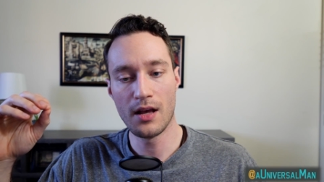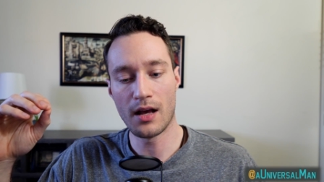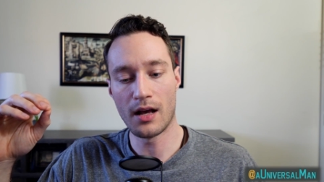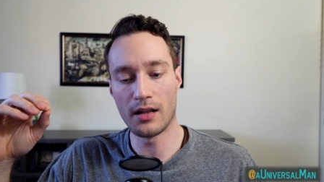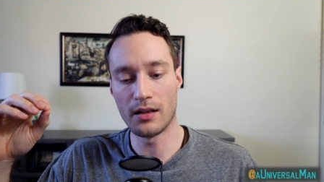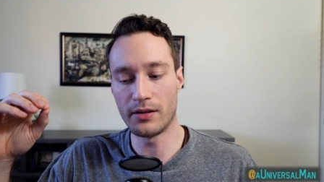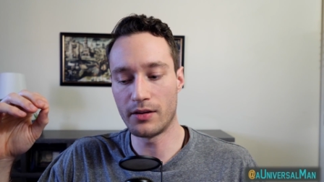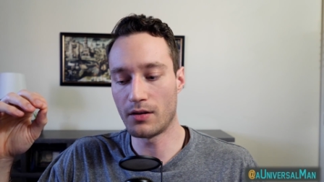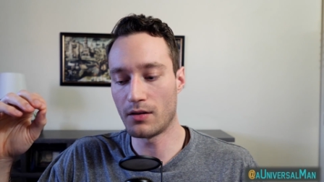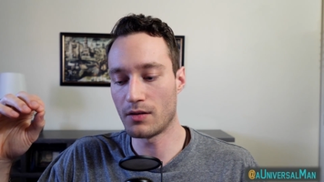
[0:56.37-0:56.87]
a
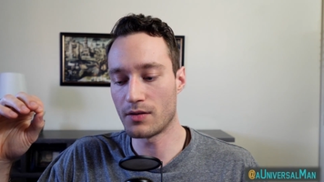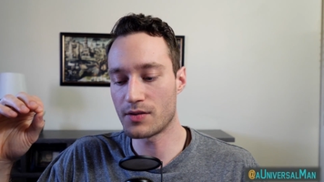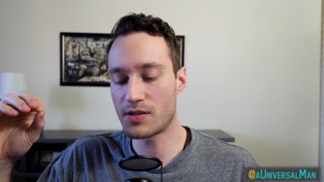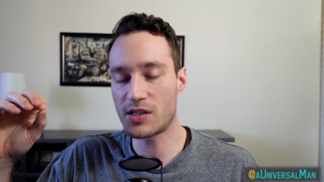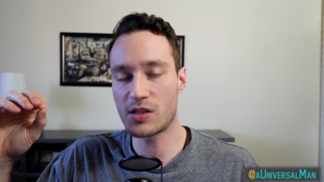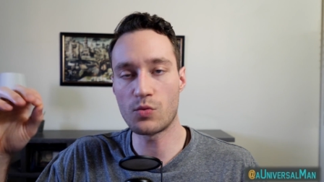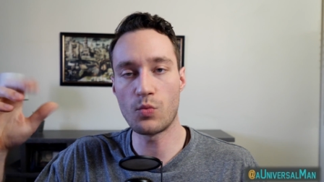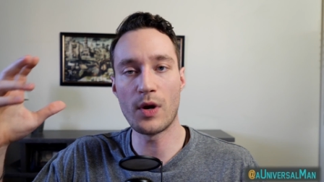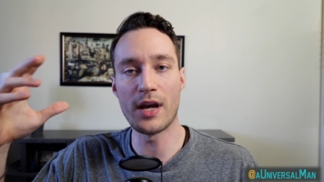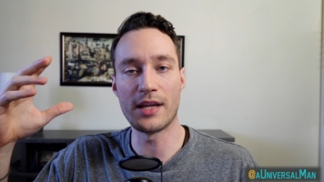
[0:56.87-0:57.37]
little
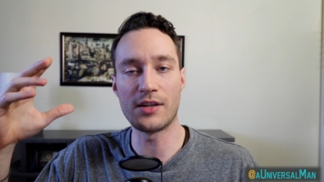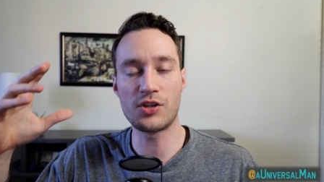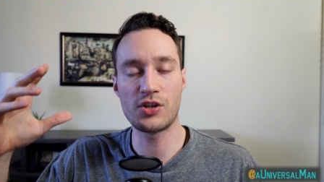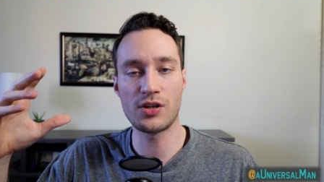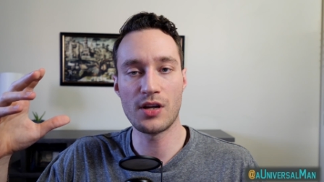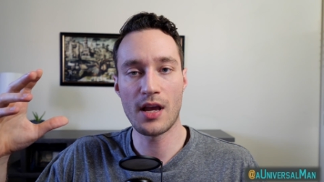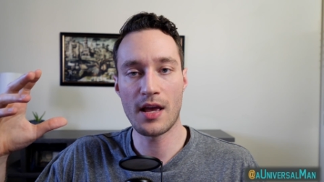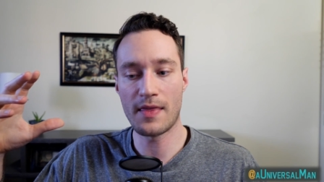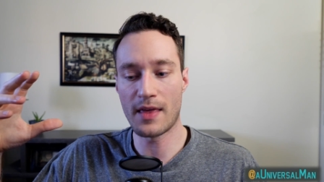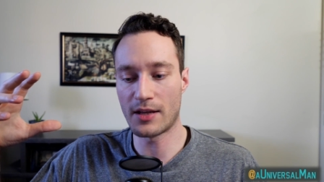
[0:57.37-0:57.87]
switch
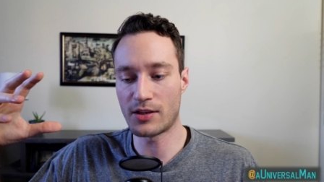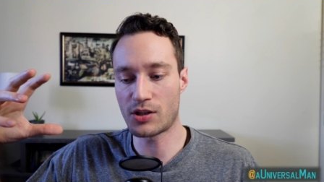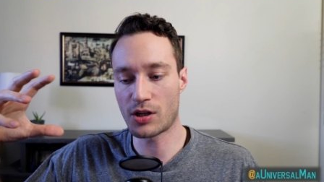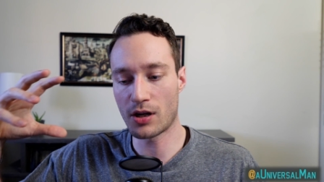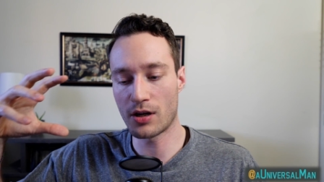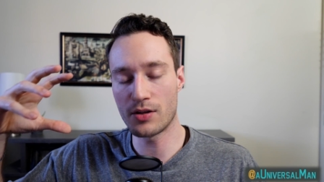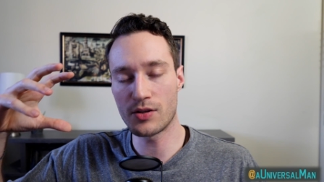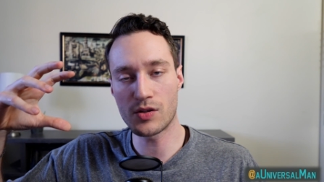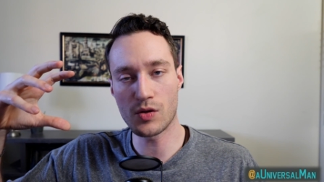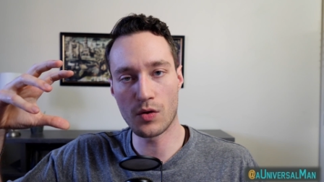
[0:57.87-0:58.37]
that
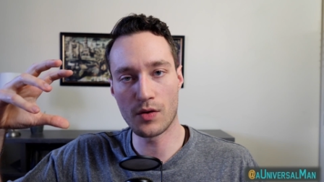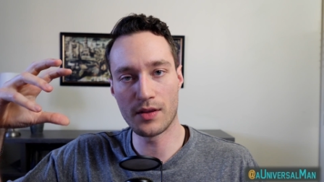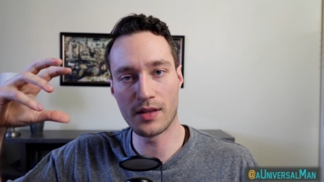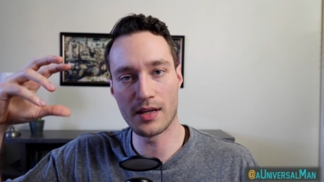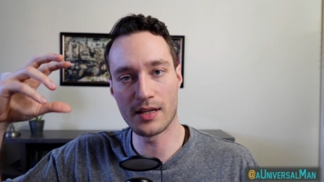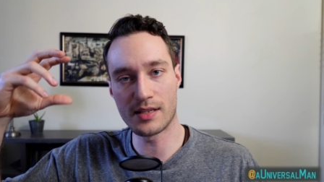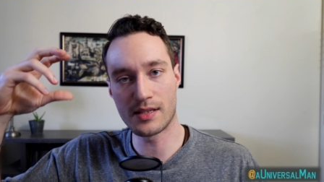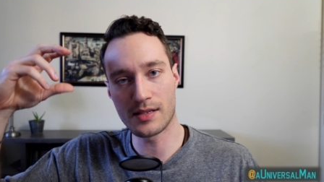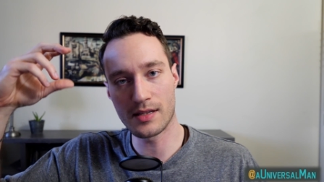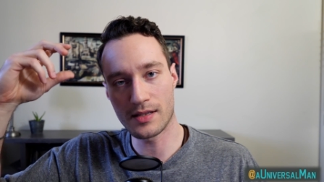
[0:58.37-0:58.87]
turns on
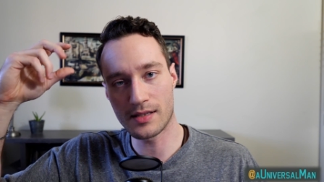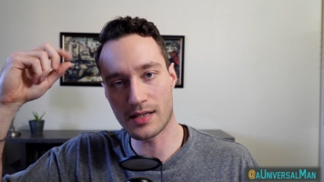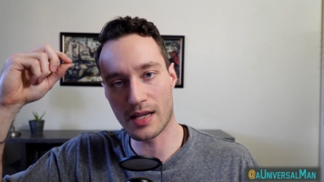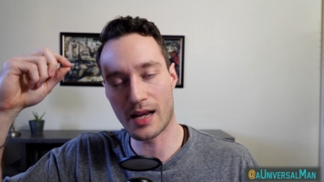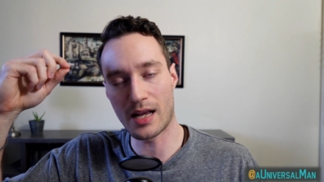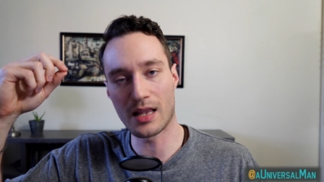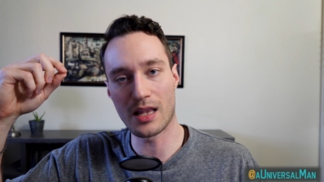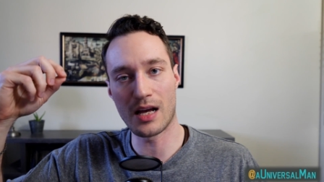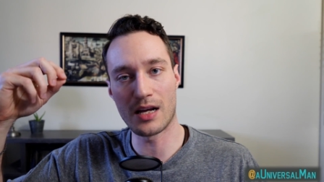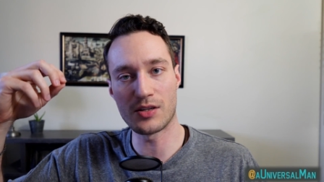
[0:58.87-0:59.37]
this
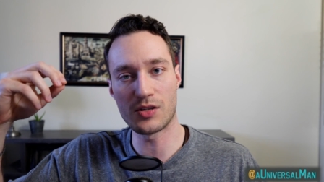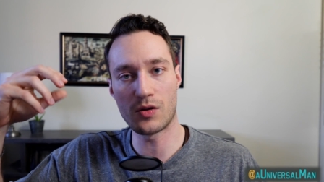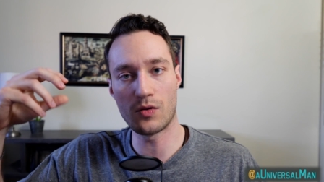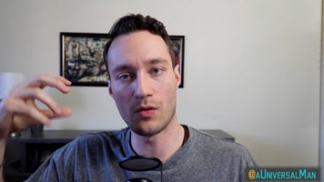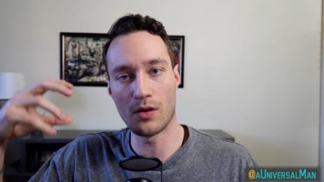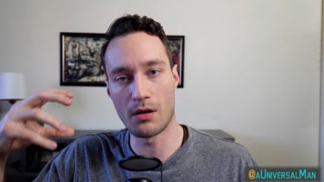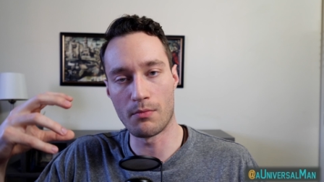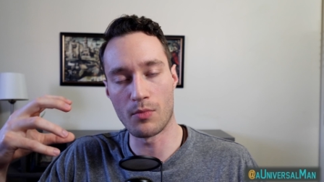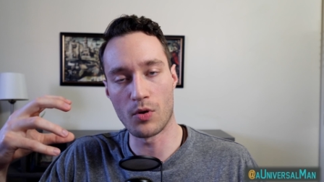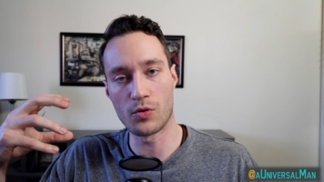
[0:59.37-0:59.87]

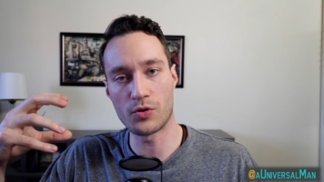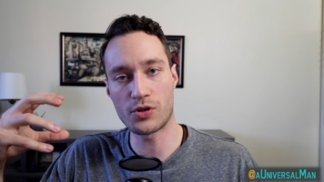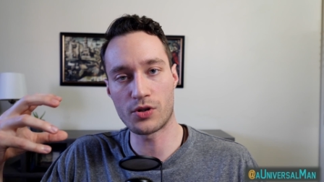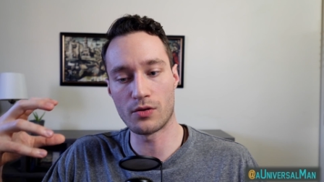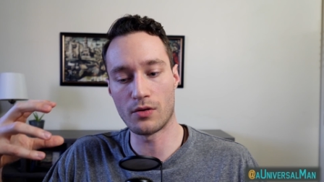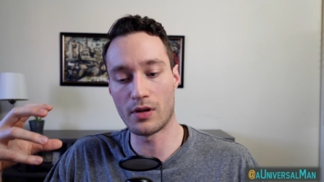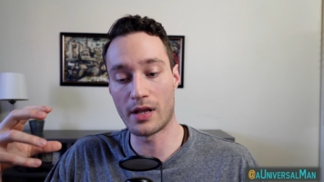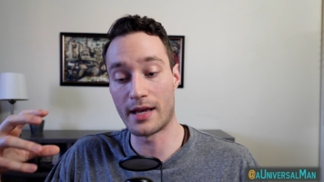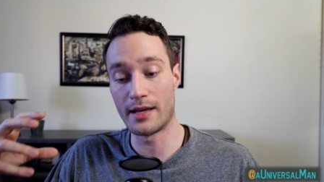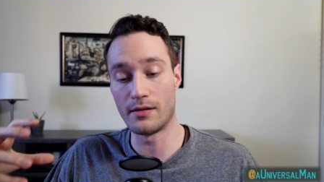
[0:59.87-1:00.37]
psychological,
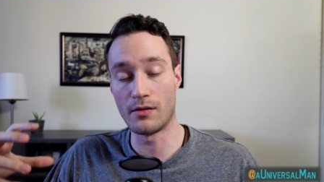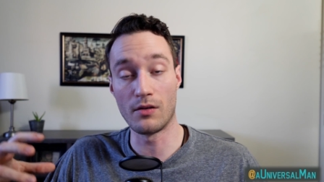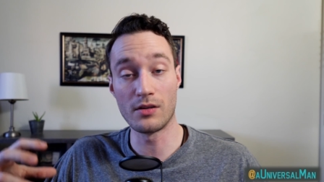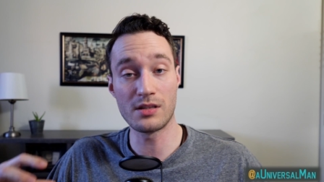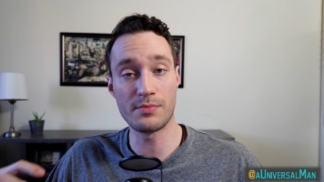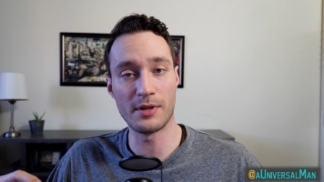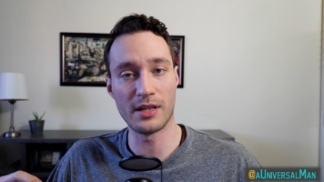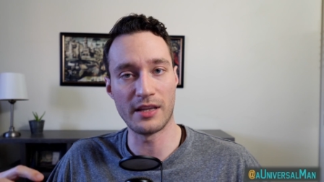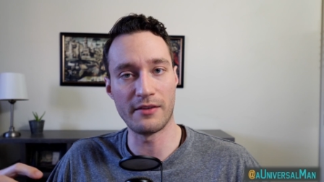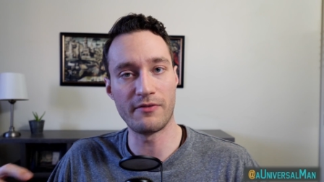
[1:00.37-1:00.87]
emotional, and
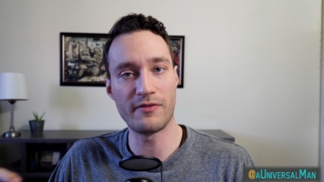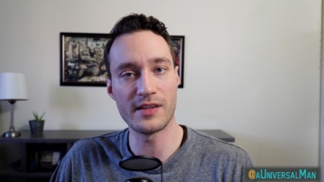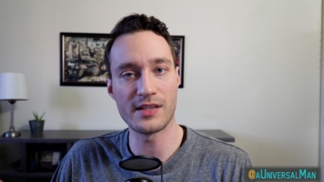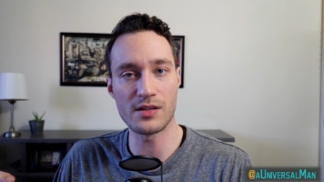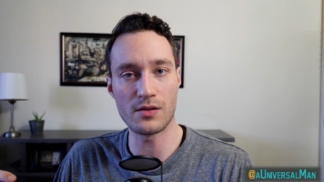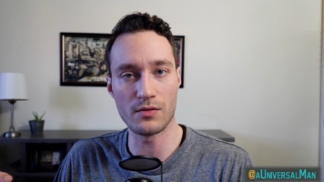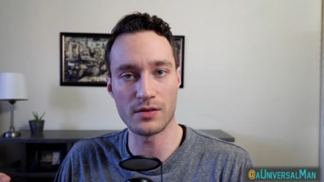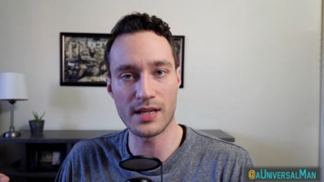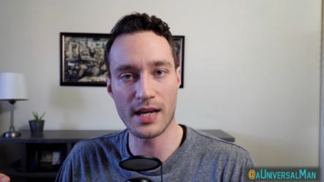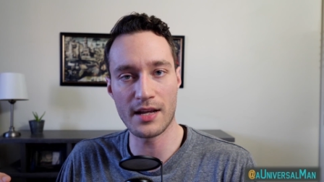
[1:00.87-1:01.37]
ultimately
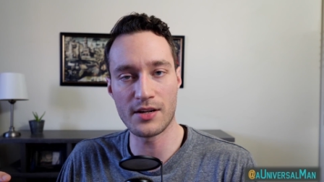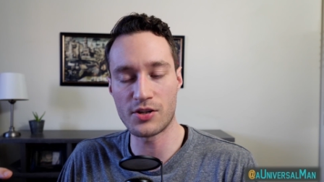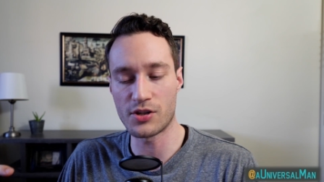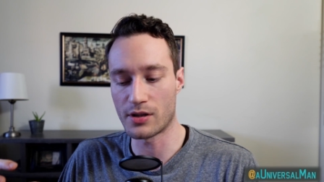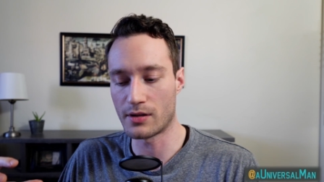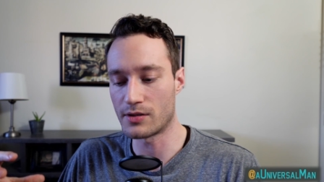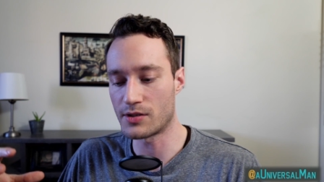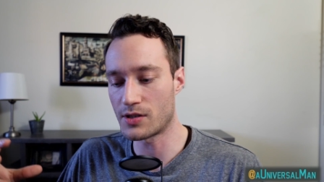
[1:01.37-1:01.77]
physical tension.